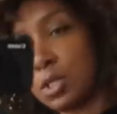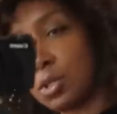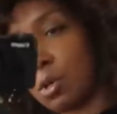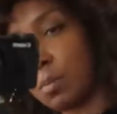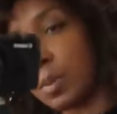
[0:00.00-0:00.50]

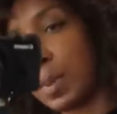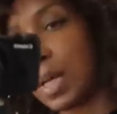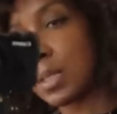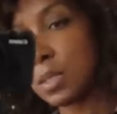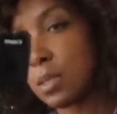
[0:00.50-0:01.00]
Shop
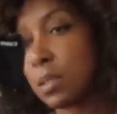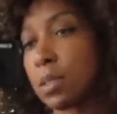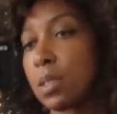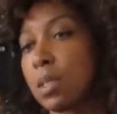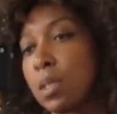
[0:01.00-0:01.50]
padded
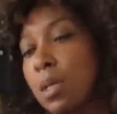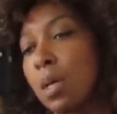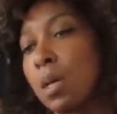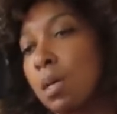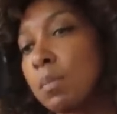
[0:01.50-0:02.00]
tee,
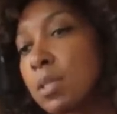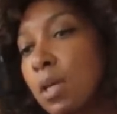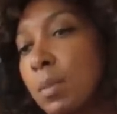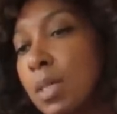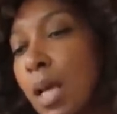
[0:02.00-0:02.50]
Mazoma